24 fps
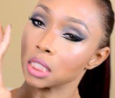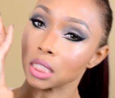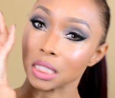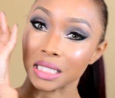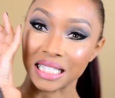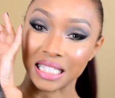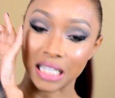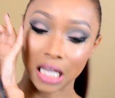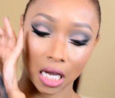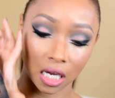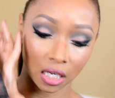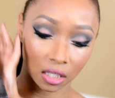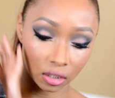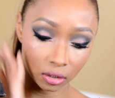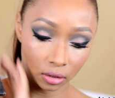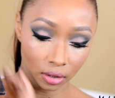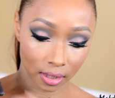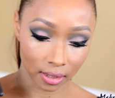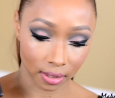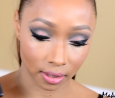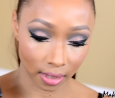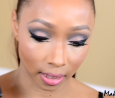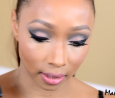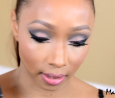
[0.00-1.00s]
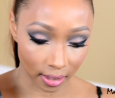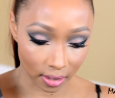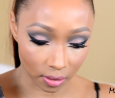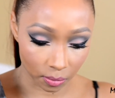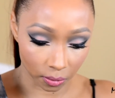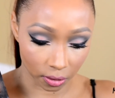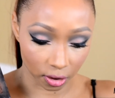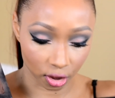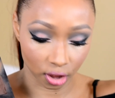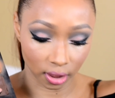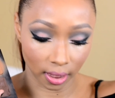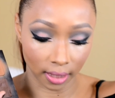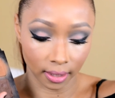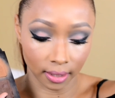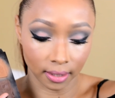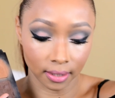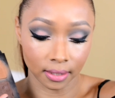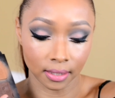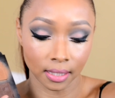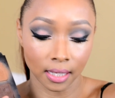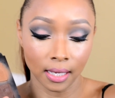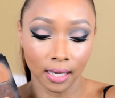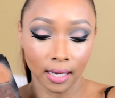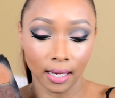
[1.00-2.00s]
Yeah, let's say that's what the shade is.
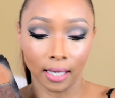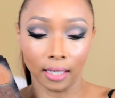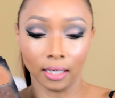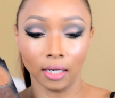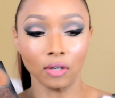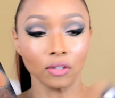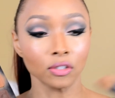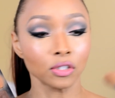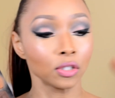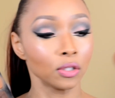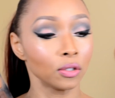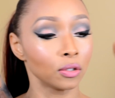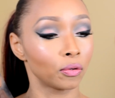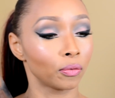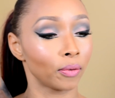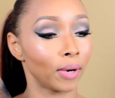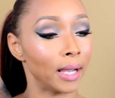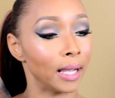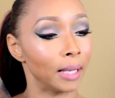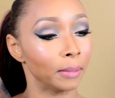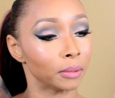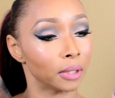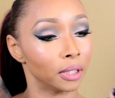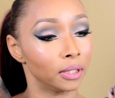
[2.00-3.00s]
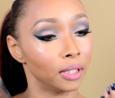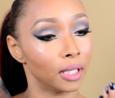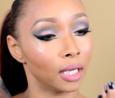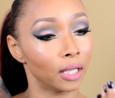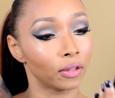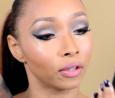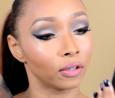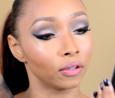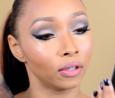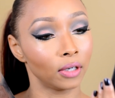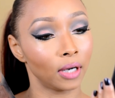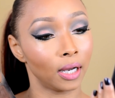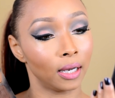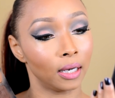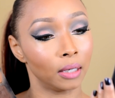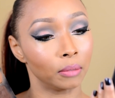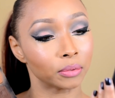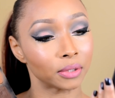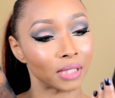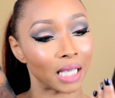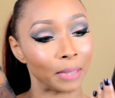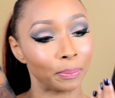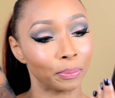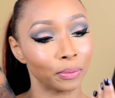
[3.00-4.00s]
And I also grabbed another
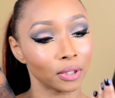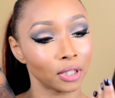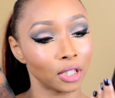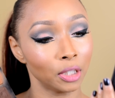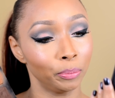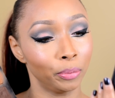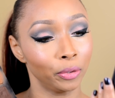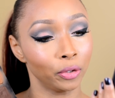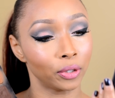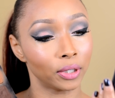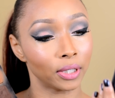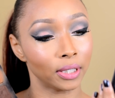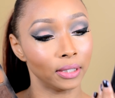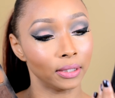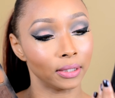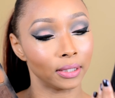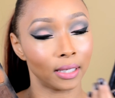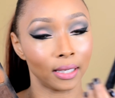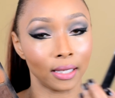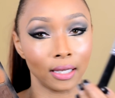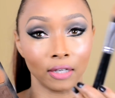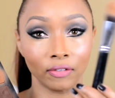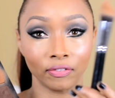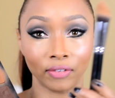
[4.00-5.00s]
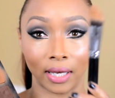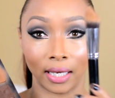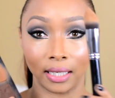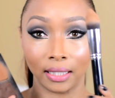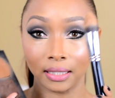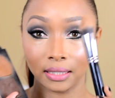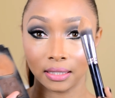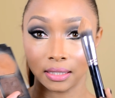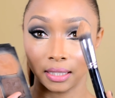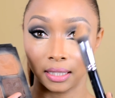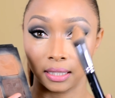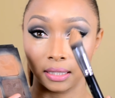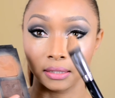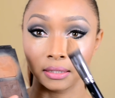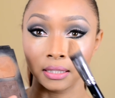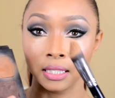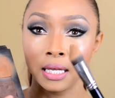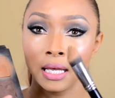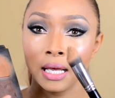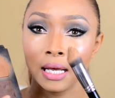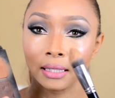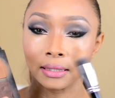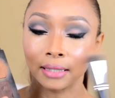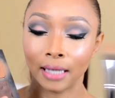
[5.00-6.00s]
Tapered Kabuki, the F86.
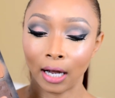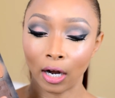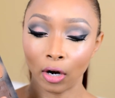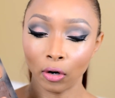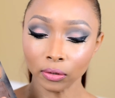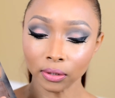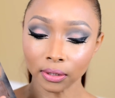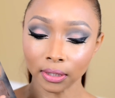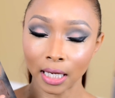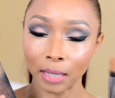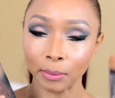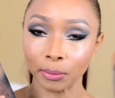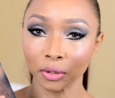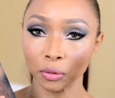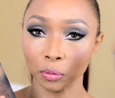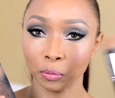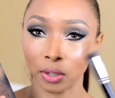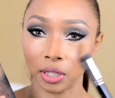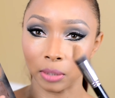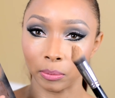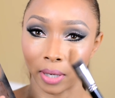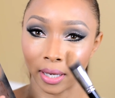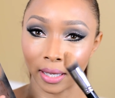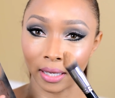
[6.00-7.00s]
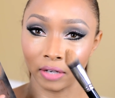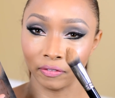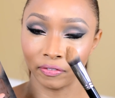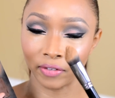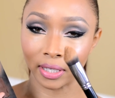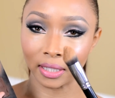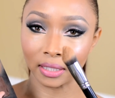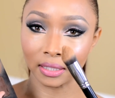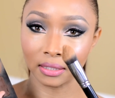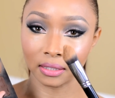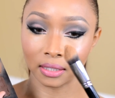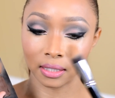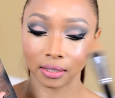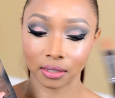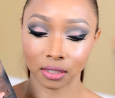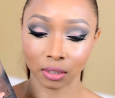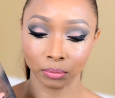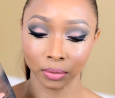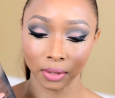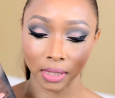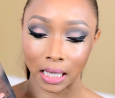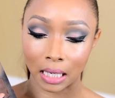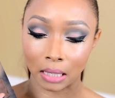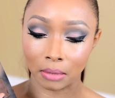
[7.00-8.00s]
Now, I alternate between my F86
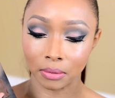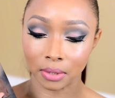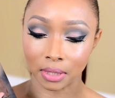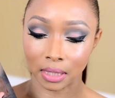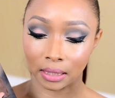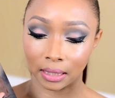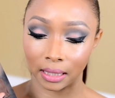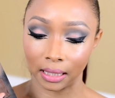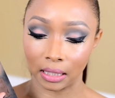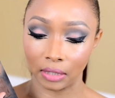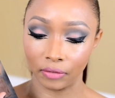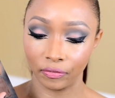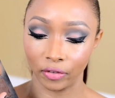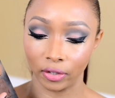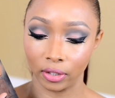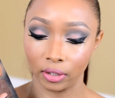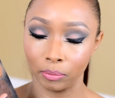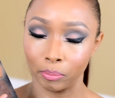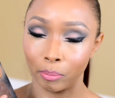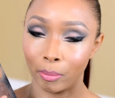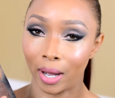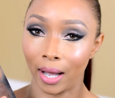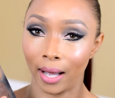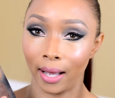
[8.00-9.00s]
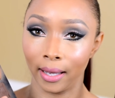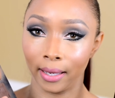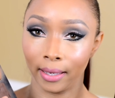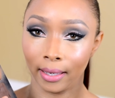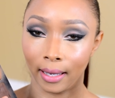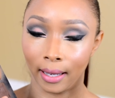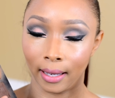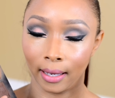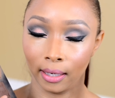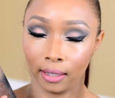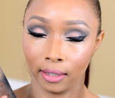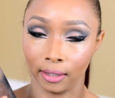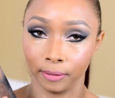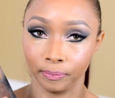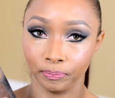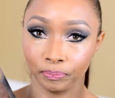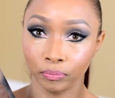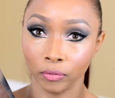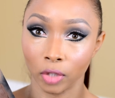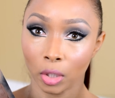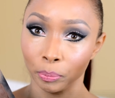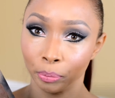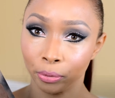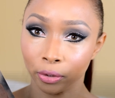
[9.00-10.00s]
sometimes and even my
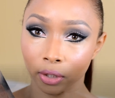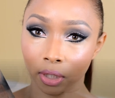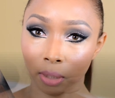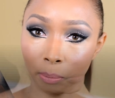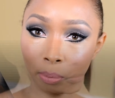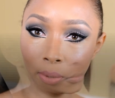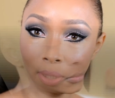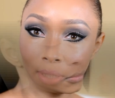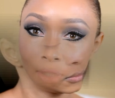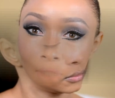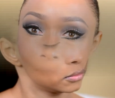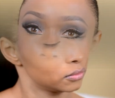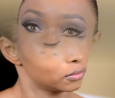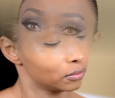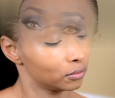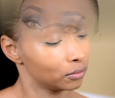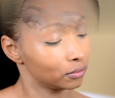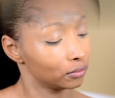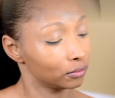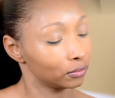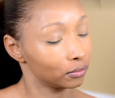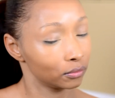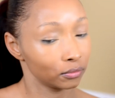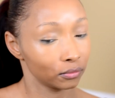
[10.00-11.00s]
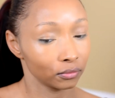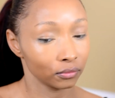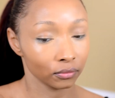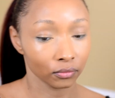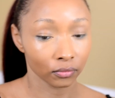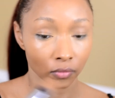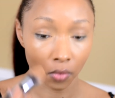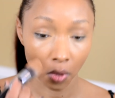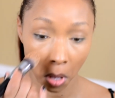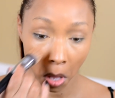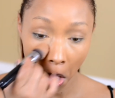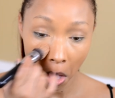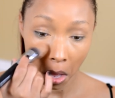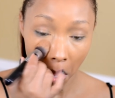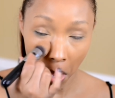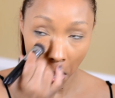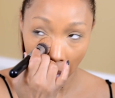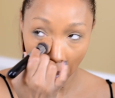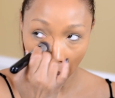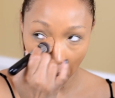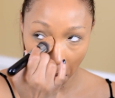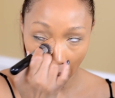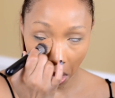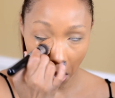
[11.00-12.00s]
Beauty Blender. But this morning I was actually
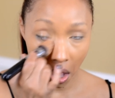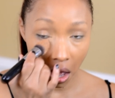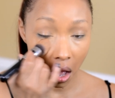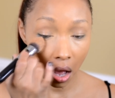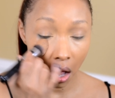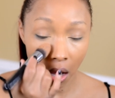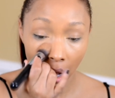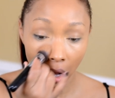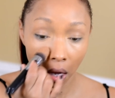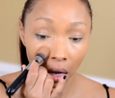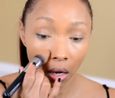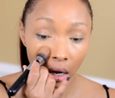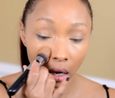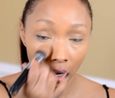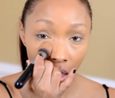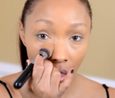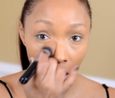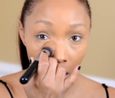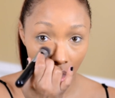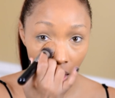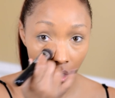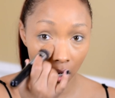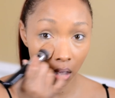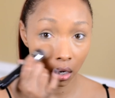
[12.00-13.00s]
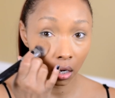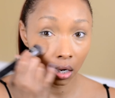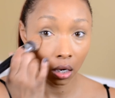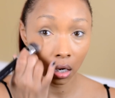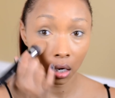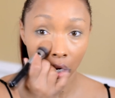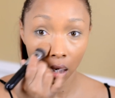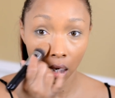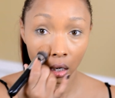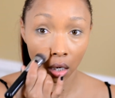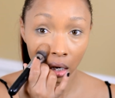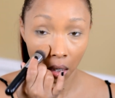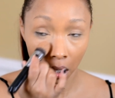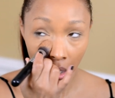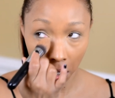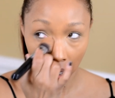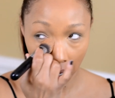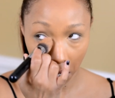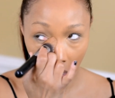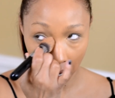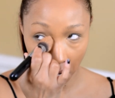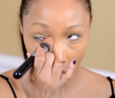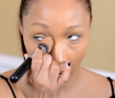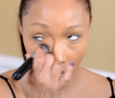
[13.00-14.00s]
being really lazy and trying to go ahead and get the makeup look
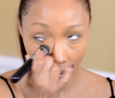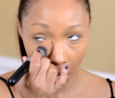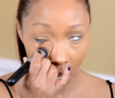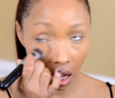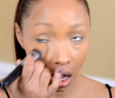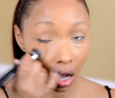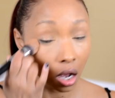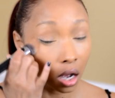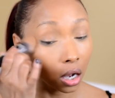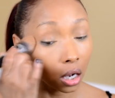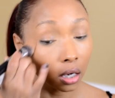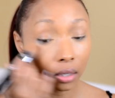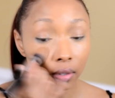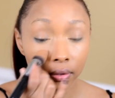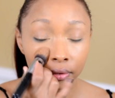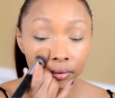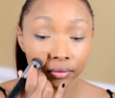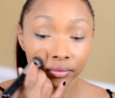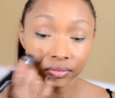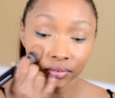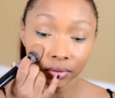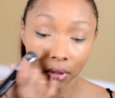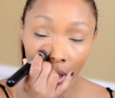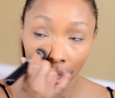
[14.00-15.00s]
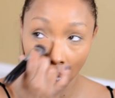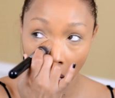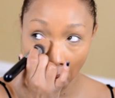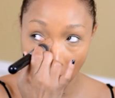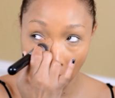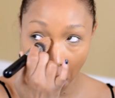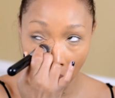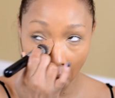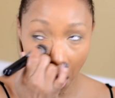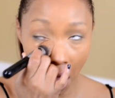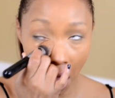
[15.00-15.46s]
done so I could actually record it for you guys.